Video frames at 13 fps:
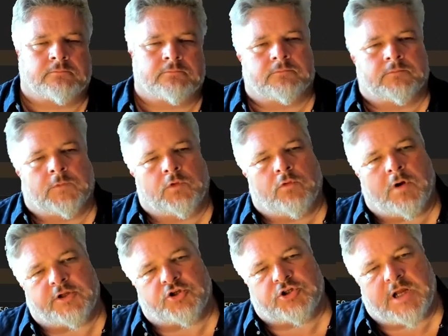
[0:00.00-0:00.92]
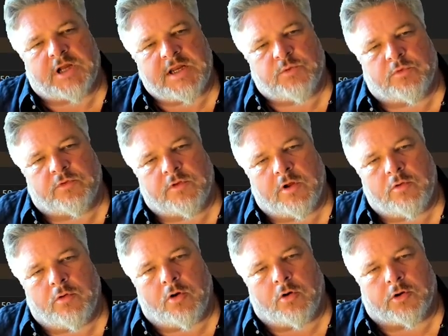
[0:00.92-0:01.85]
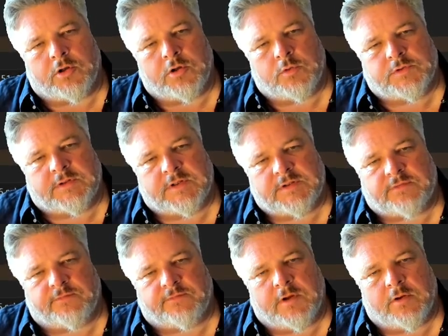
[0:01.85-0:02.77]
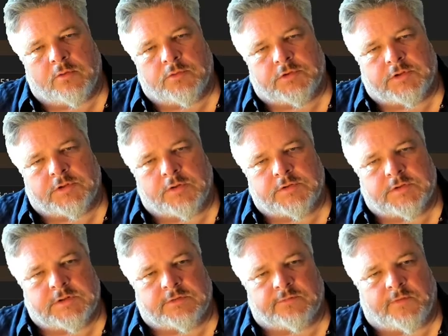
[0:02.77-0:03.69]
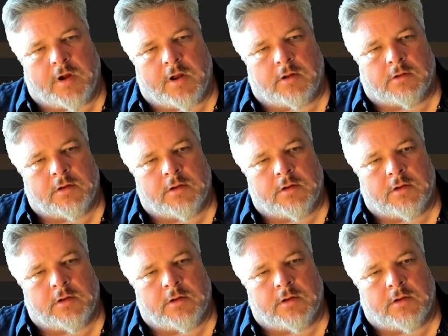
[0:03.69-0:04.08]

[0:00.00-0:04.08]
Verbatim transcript: Right, chain with no lock using this field to go to this file.